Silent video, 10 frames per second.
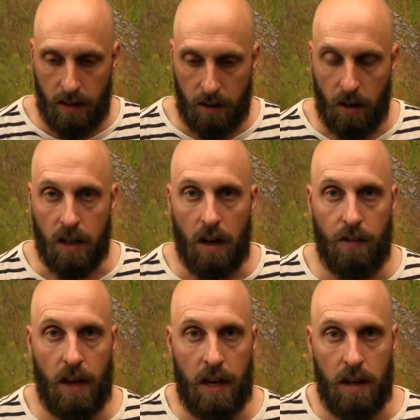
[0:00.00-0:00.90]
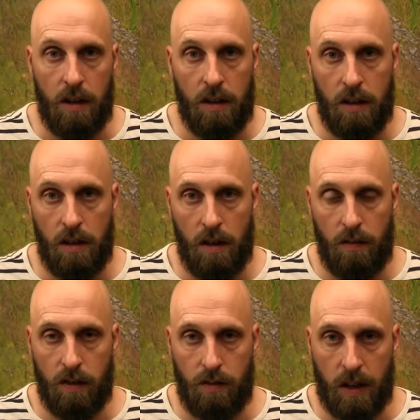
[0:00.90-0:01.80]
cutting off the head of
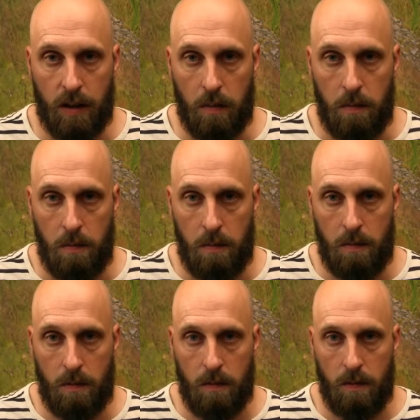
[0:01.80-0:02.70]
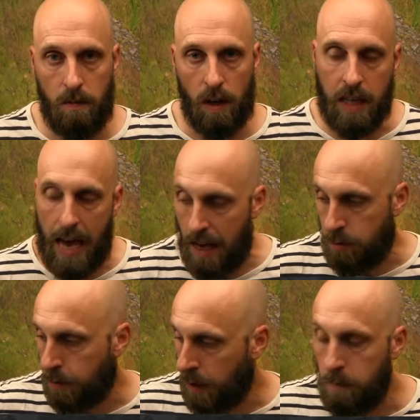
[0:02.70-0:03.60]
this victim. A
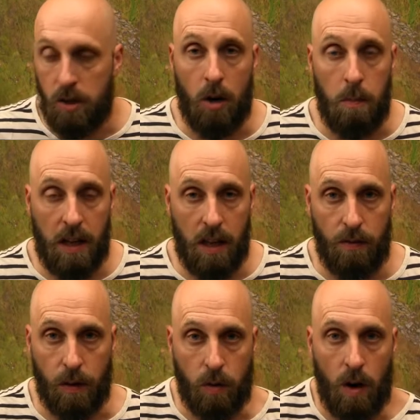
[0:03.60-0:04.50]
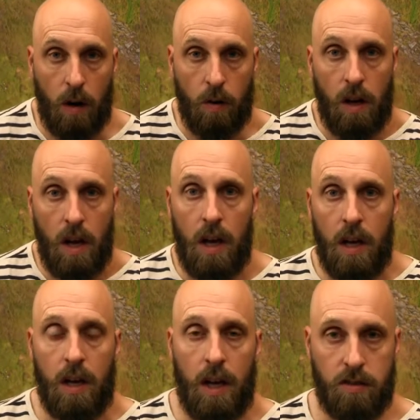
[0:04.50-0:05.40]
gasp comes out immediately from the crowd
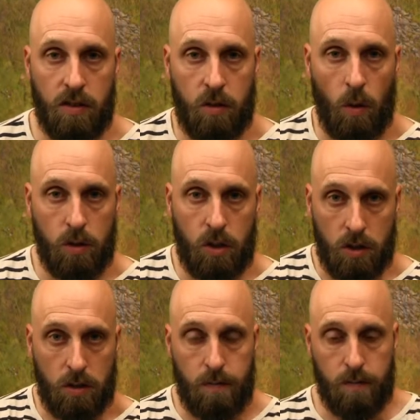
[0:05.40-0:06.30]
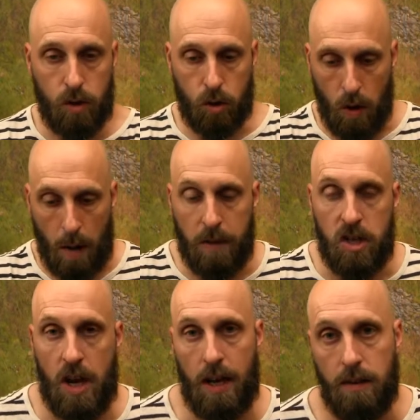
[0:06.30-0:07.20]
as the soldiers drop the
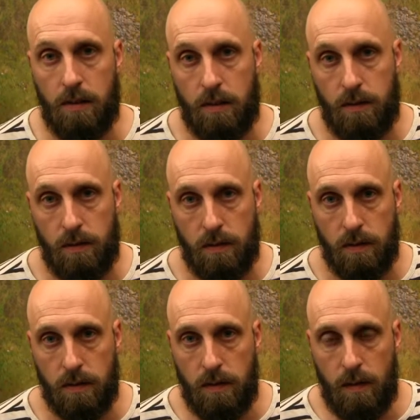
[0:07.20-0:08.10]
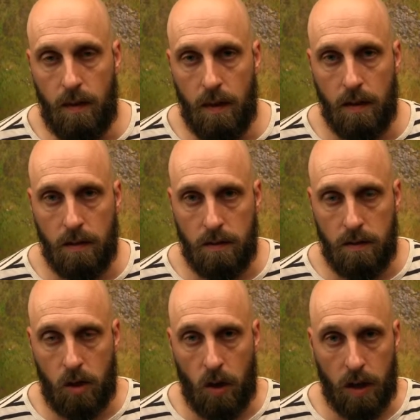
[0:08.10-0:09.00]
chains.
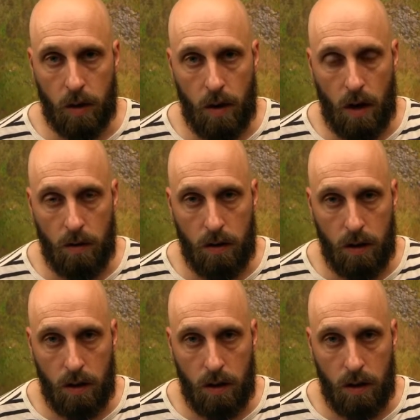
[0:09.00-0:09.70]
Turning around,